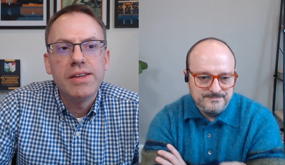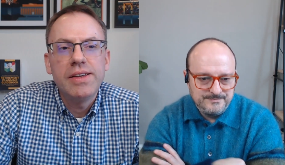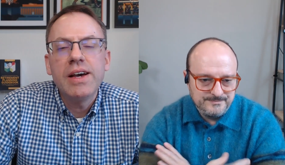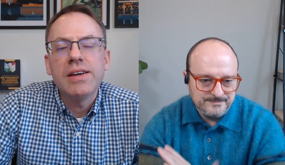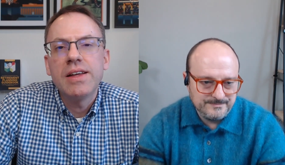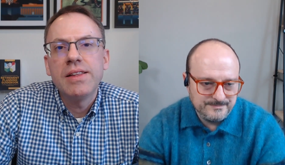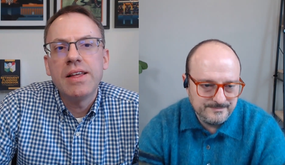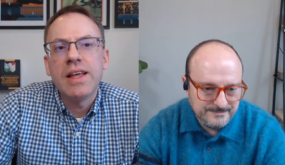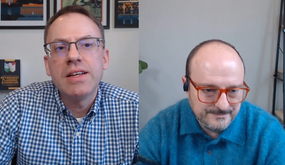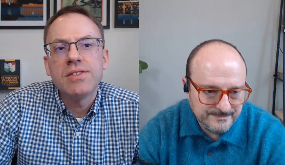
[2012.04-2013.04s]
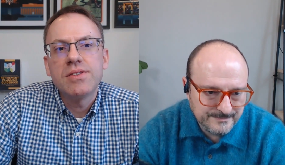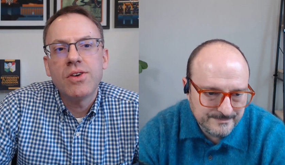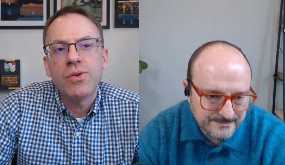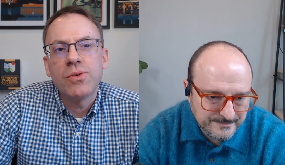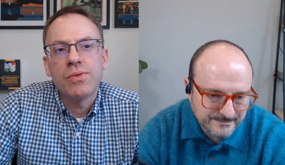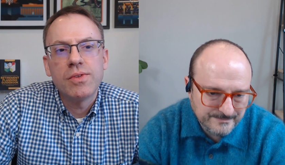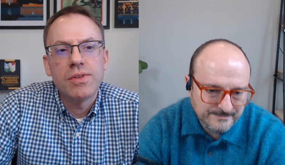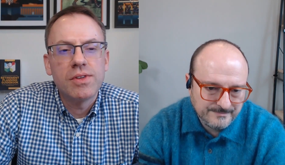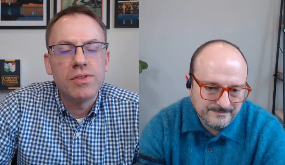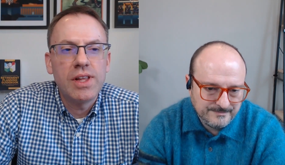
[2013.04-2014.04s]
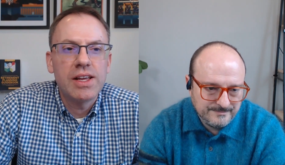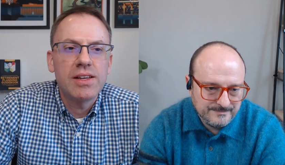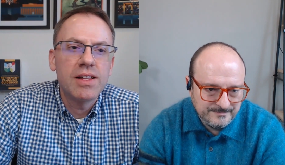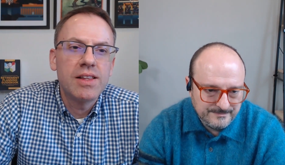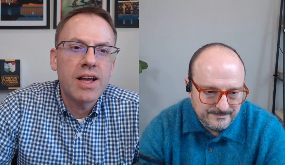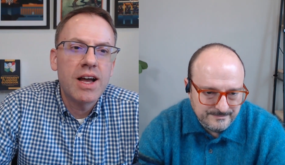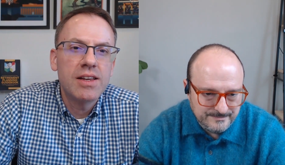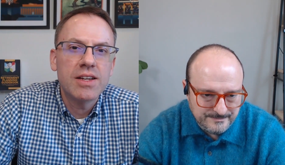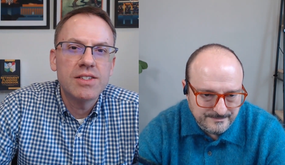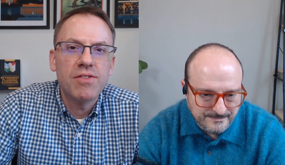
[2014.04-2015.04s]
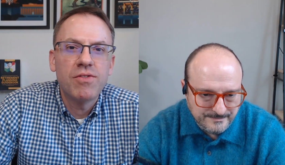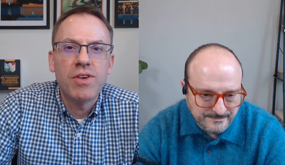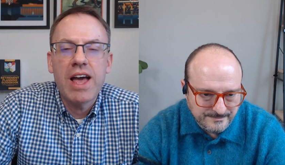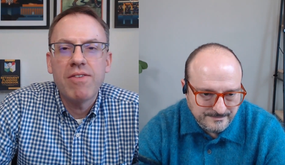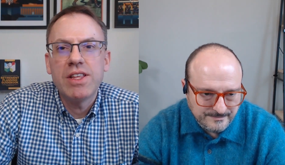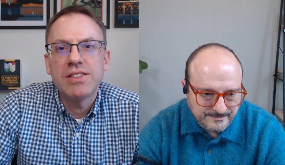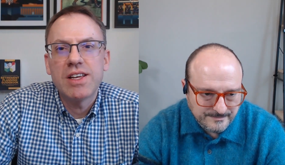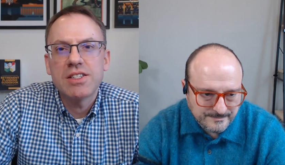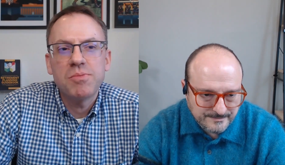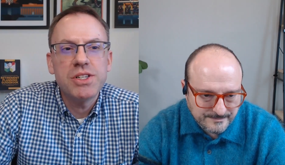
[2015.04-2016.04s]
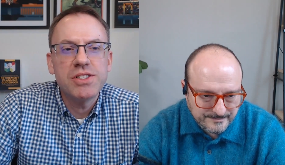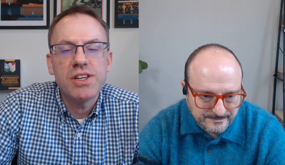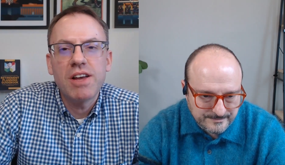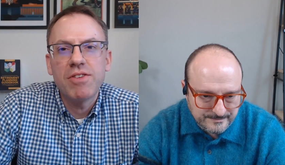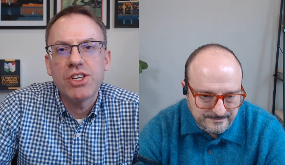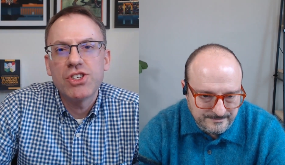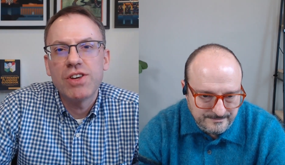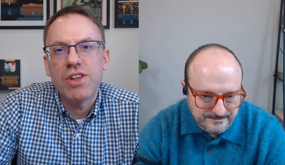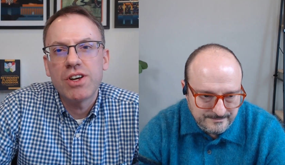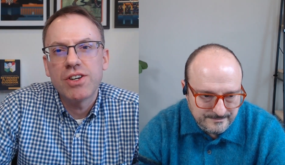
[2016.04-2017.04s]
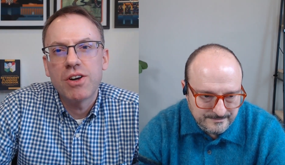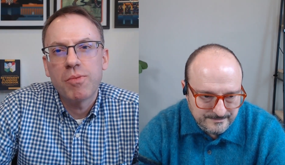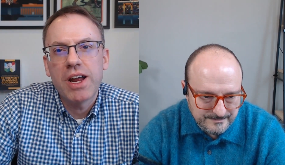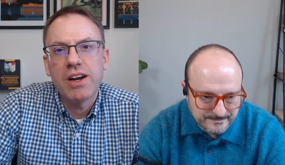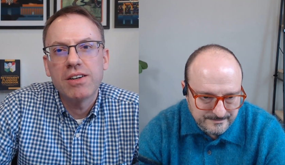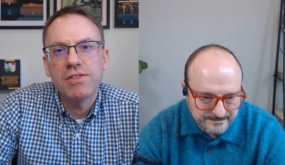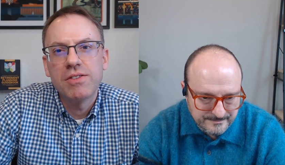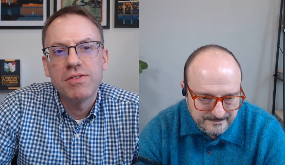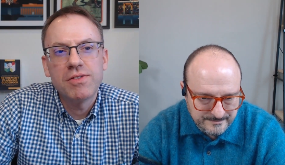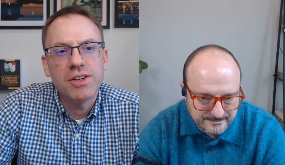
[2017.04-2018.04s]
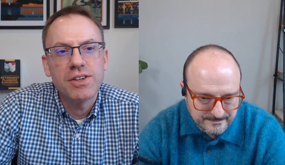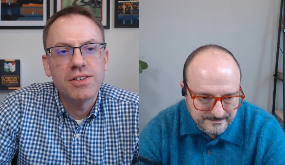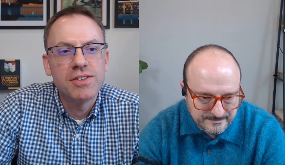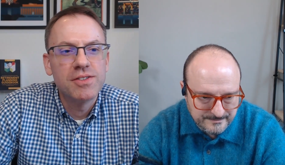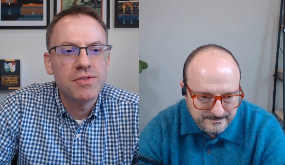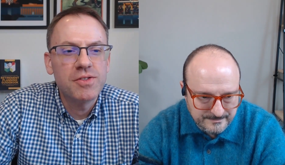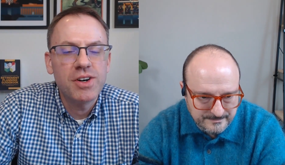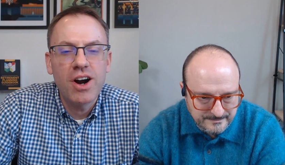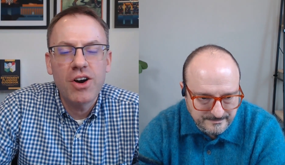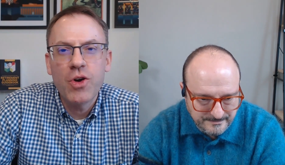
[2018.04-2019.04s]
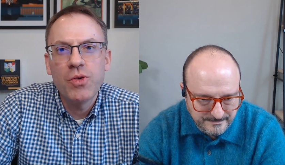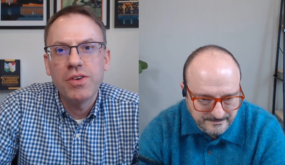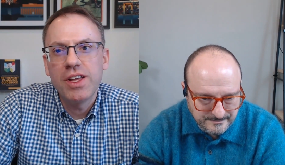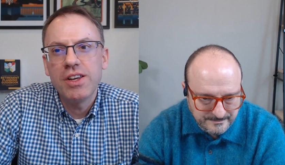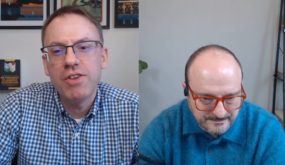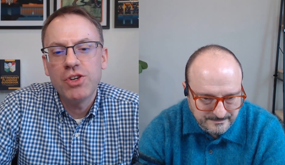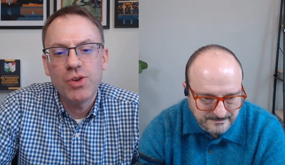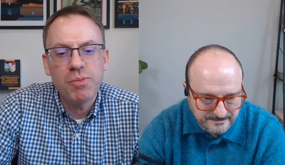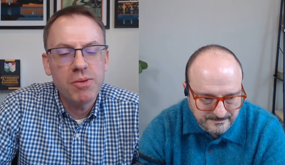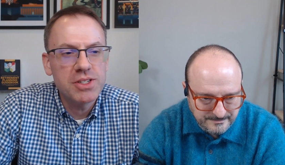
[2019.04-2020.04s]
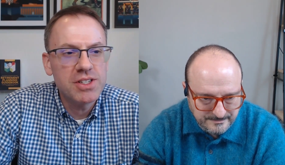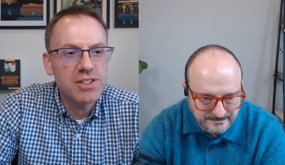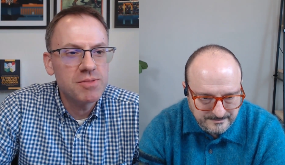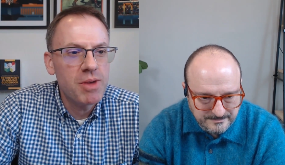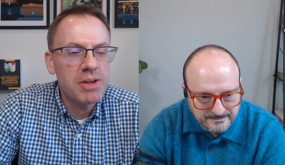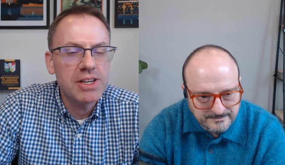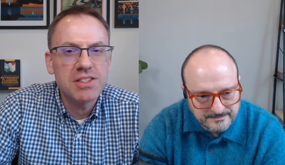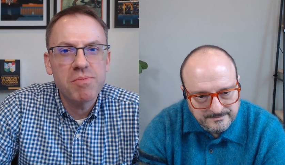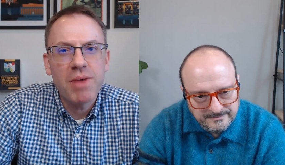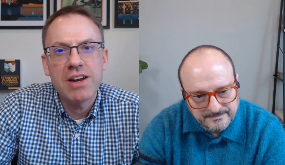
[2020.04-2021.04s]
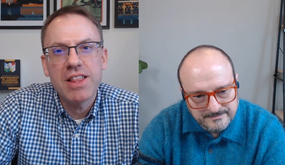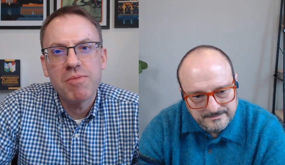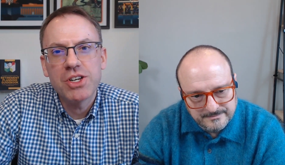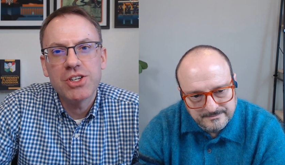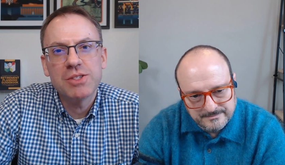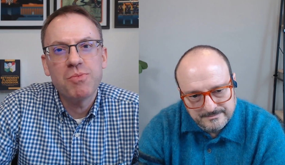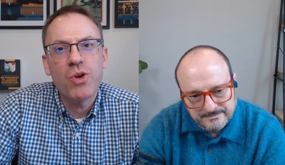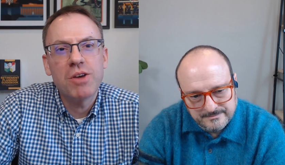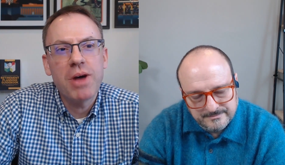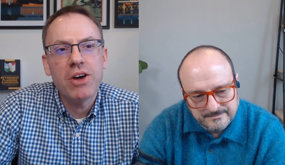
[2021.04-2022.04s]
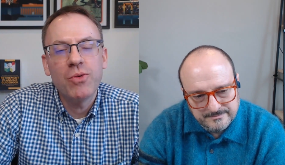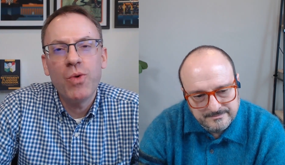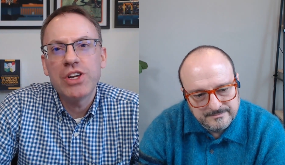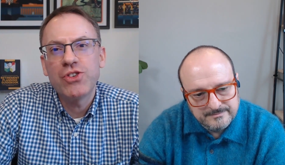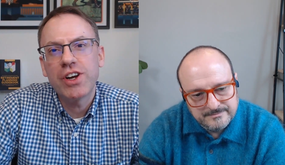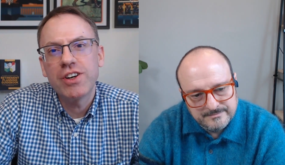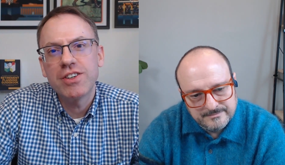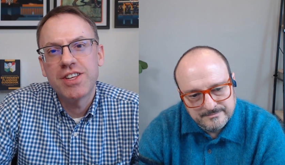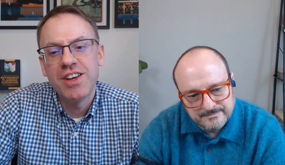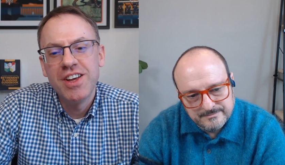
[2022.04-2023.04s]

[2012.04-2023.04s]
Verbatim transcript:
Speaker 1: Yeah, and, and that's so like in the context of having this explicit definition of long-term care for for our own individual purposes, maybe it doesn't matter that much. It's more about what triggers